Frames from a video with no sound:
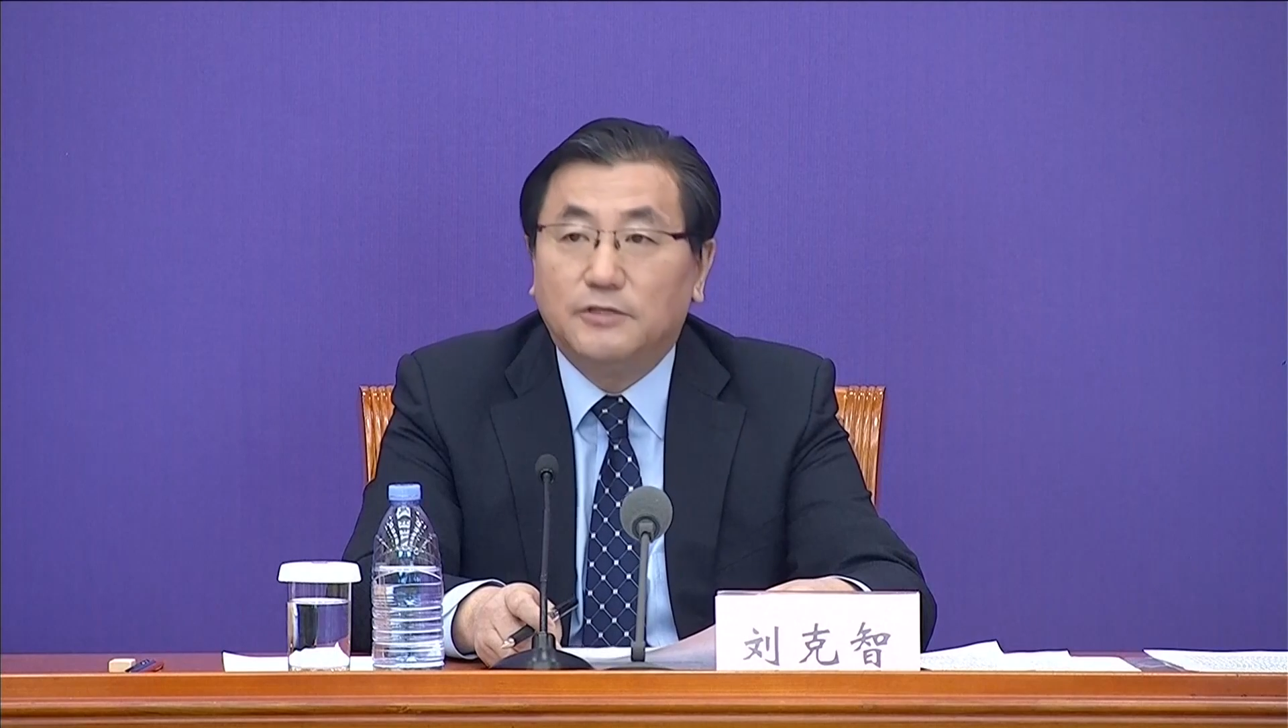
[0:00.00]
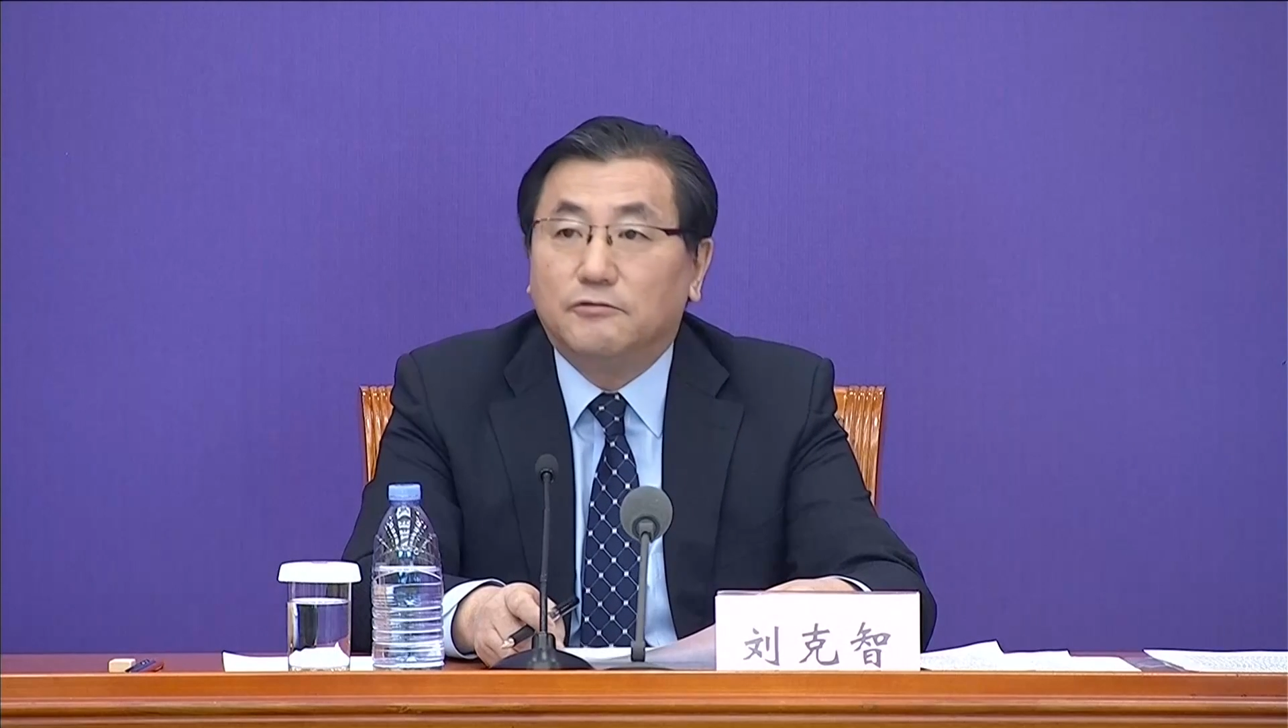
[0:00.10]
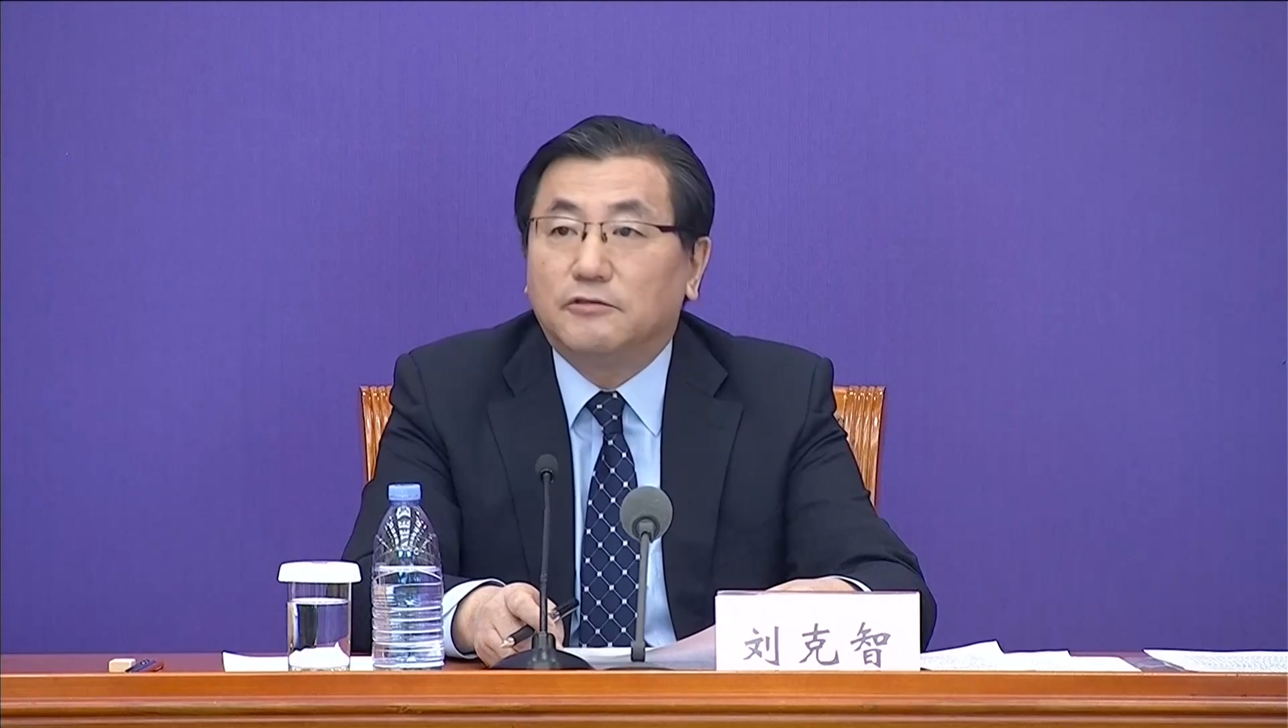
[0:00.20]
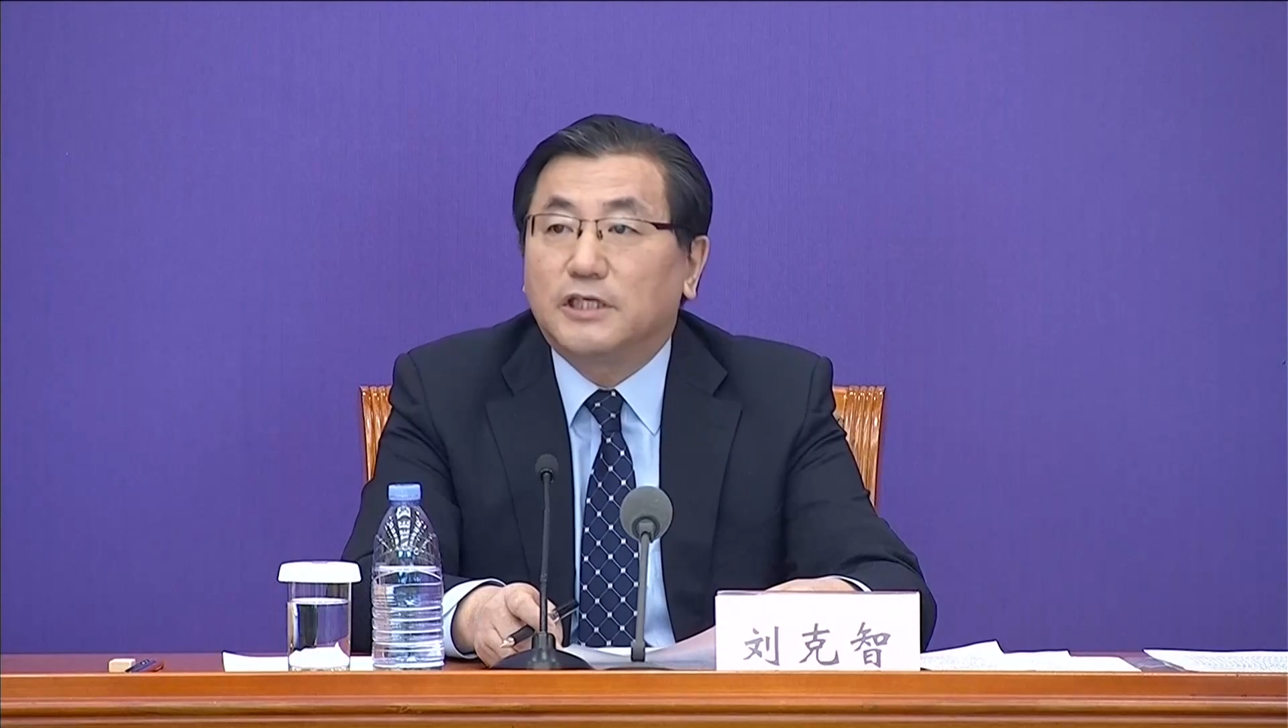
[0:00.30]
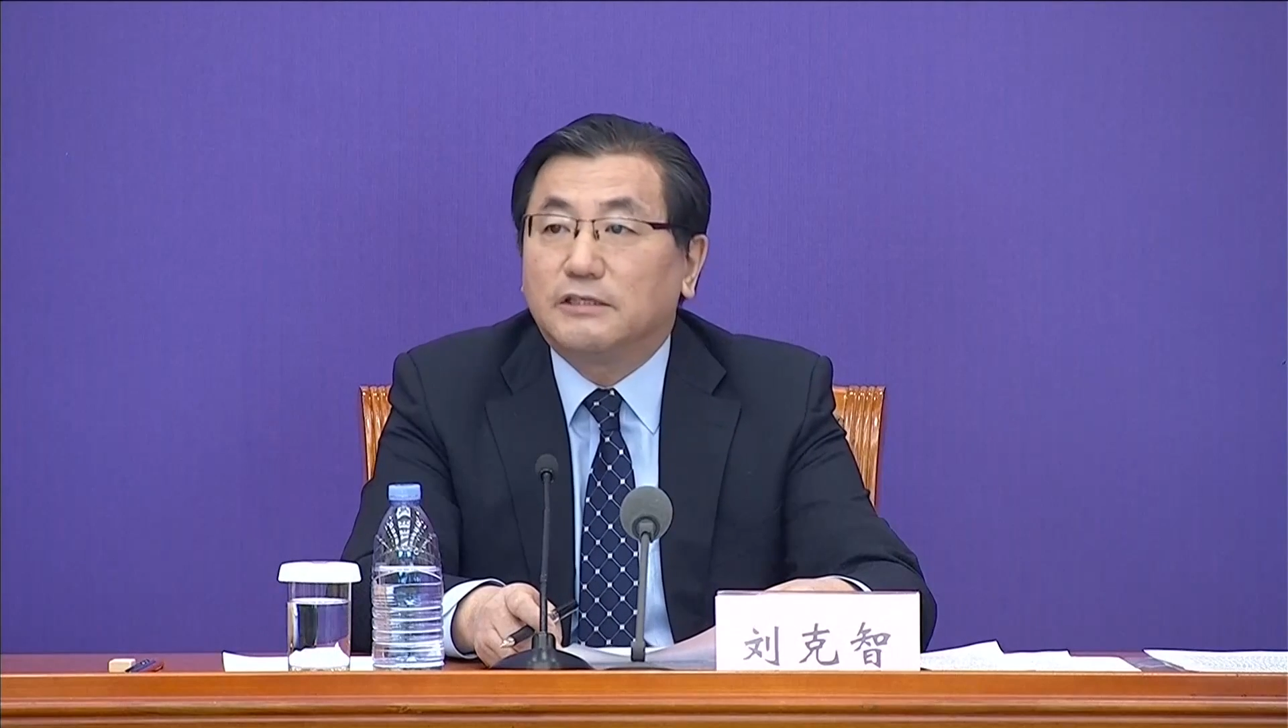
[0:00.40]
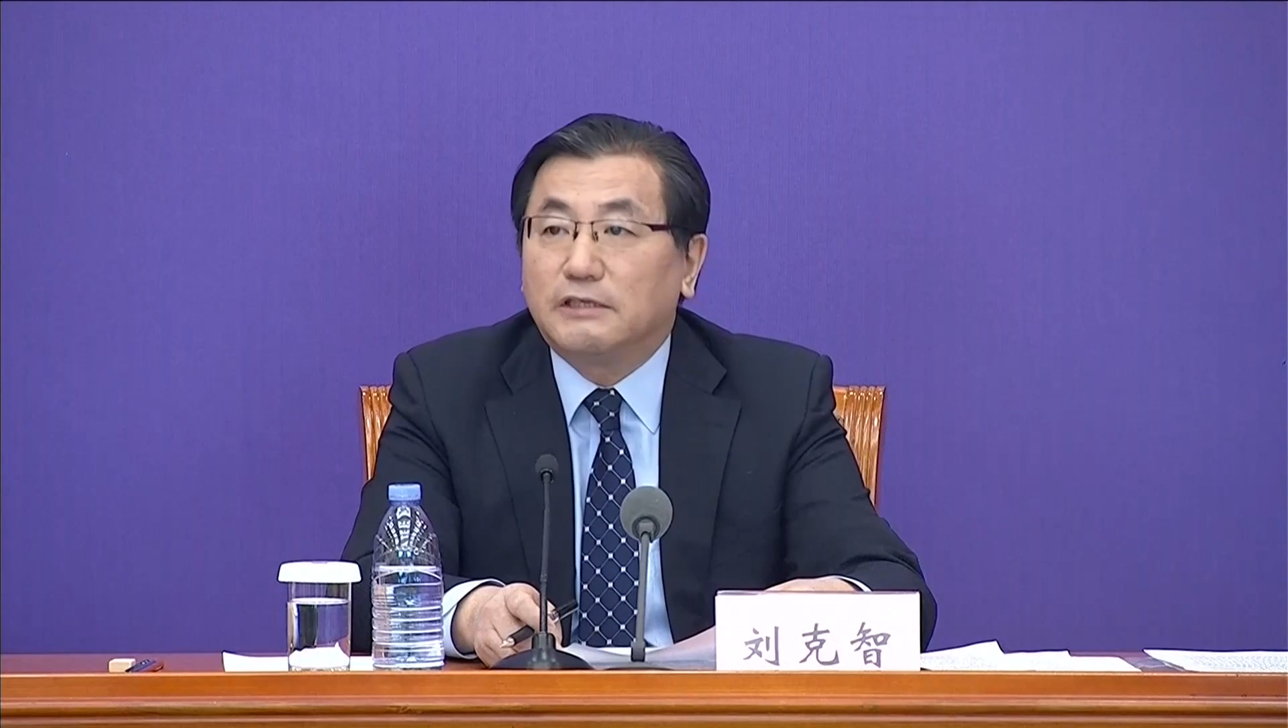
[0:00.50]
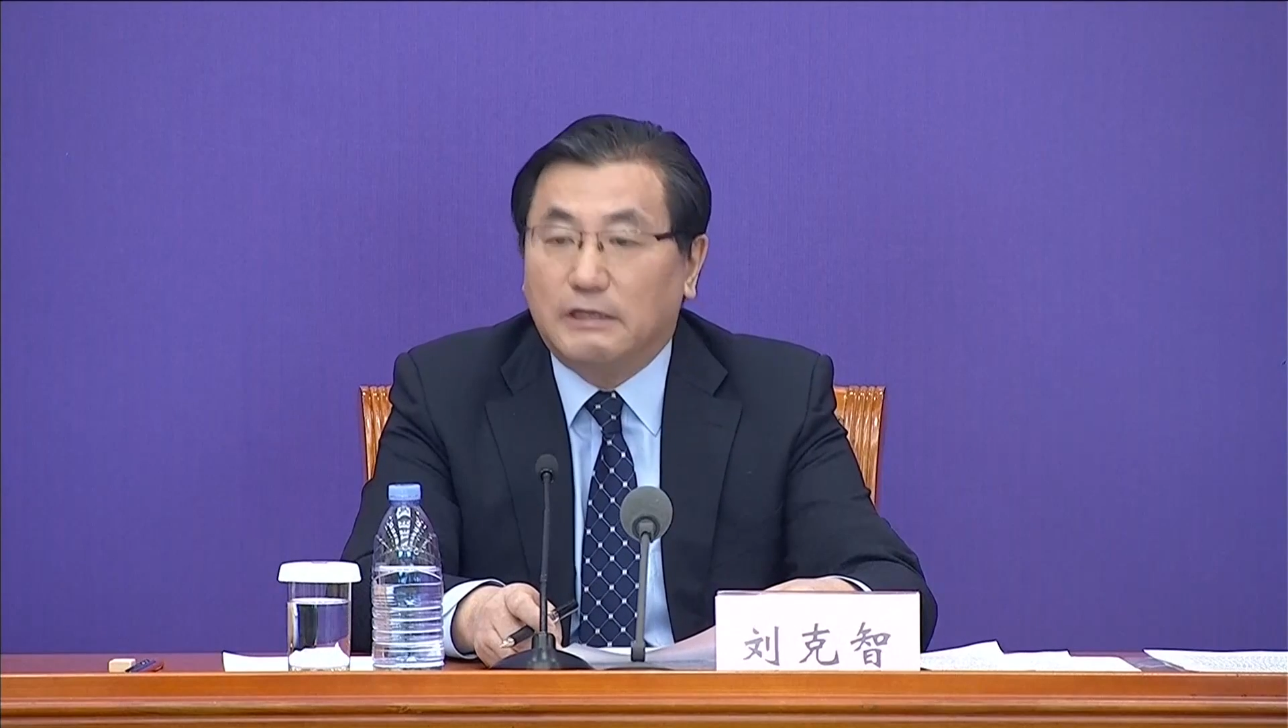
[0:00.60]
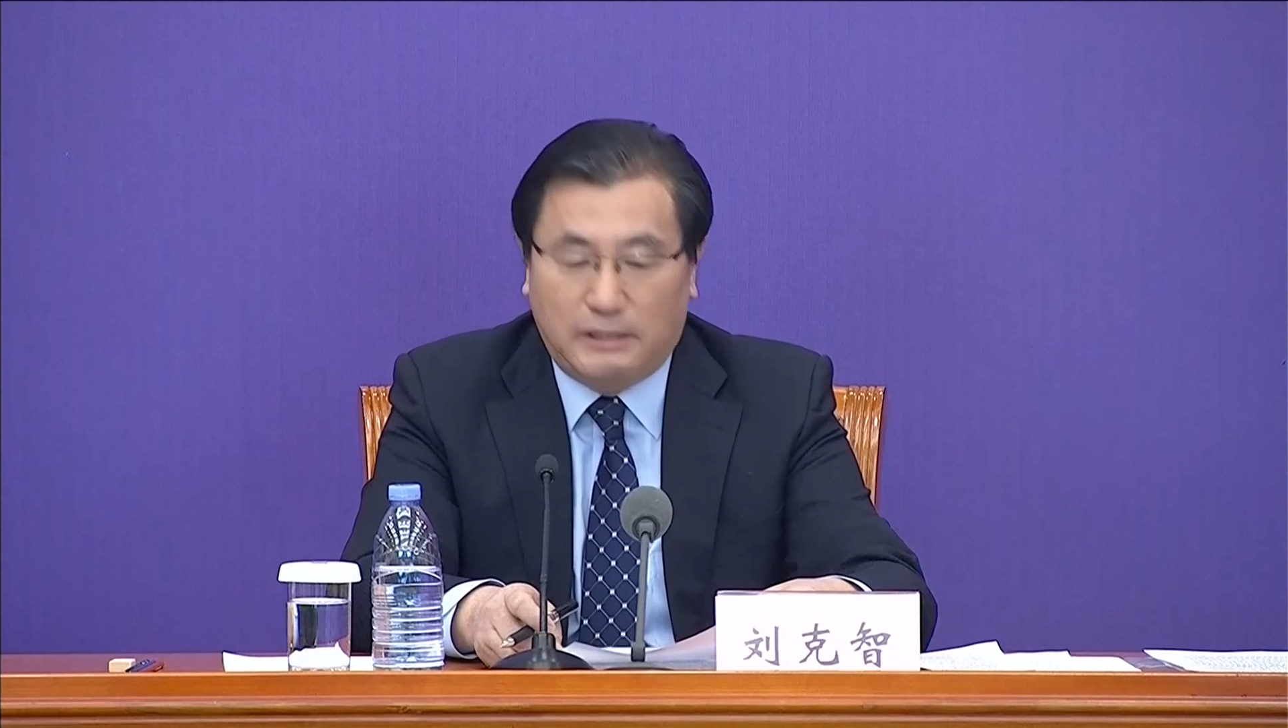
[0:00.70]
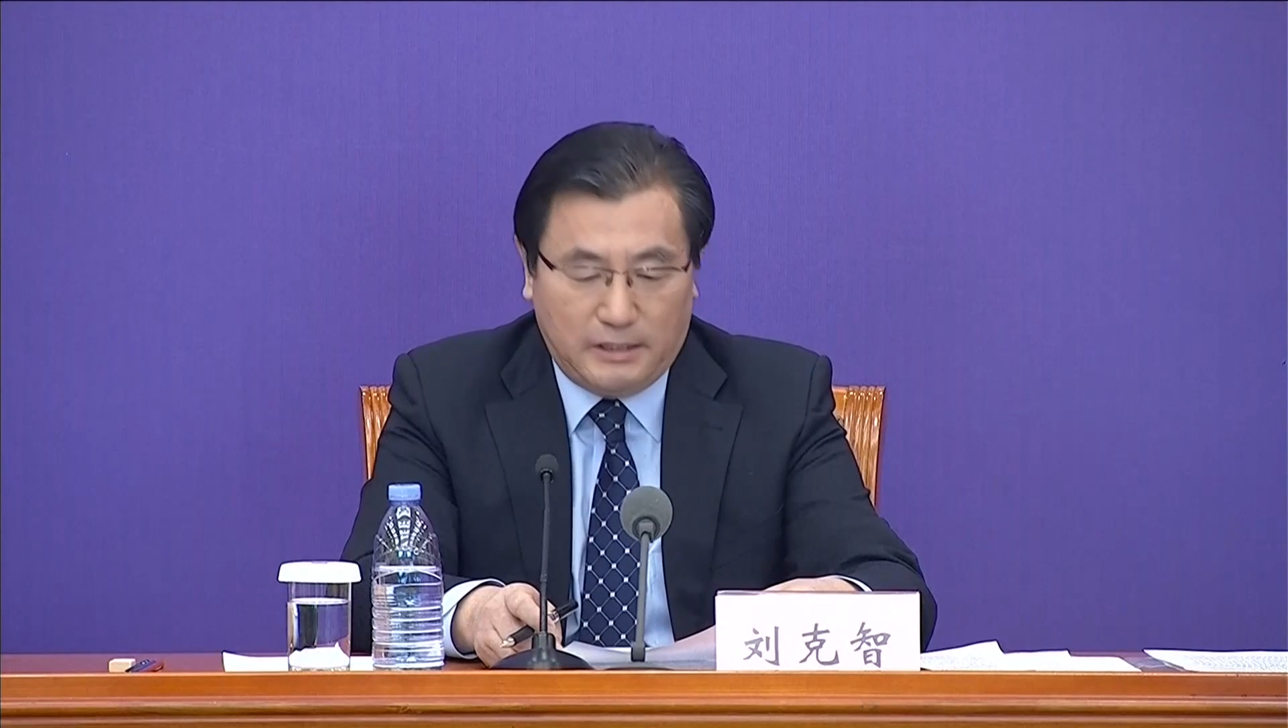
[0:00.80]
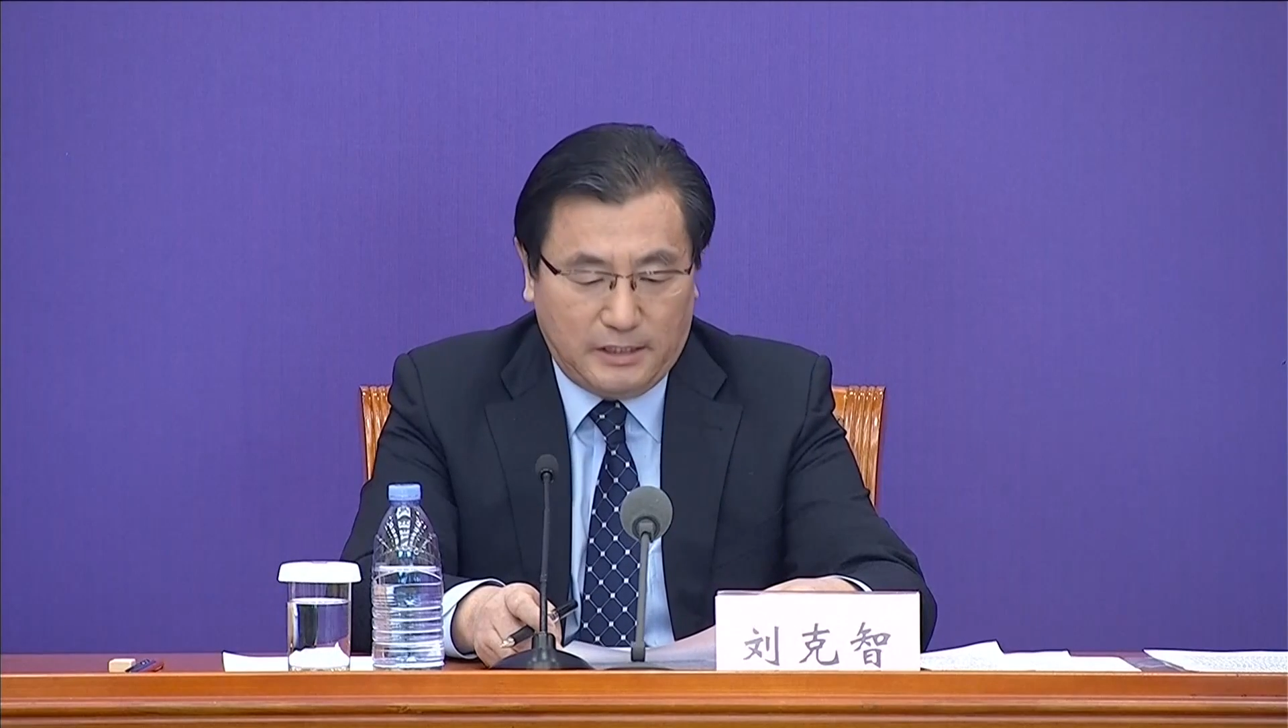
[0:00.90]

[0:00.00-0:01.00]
including funding